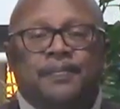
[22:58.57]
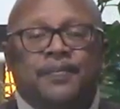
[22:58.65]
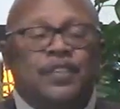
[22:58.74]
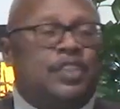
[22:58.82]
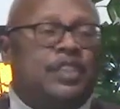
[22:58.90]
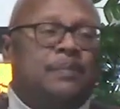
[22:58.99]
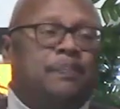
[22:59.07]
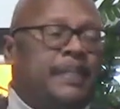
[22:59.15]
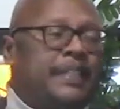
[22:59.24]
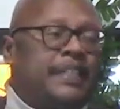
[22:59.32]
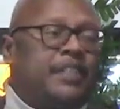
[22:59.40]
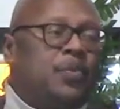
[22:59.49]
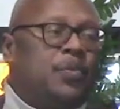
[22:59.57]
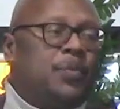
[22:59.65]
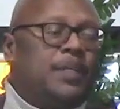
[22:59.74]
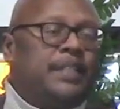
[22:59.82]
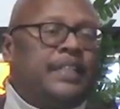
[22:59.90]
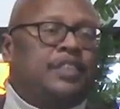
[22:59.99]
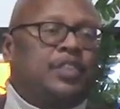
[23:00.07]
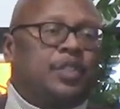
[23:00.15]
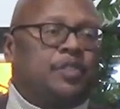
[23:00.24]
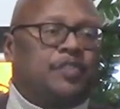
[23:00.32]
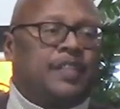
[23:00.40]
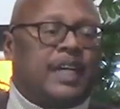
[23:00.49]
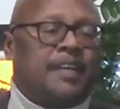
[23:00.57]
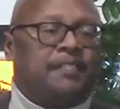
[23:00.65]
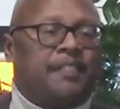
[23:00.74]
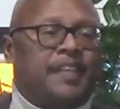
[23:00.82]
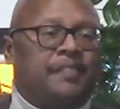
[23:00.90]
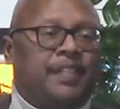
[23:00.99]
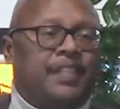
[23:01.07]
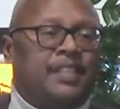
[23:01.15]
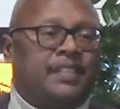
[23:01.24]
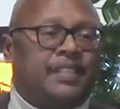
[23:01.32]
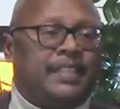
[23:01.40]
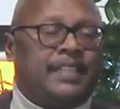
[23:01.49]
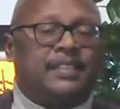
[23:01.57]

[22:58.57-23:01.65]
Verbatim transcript: You shouldn't pick either one. They serve God faithfully unto death.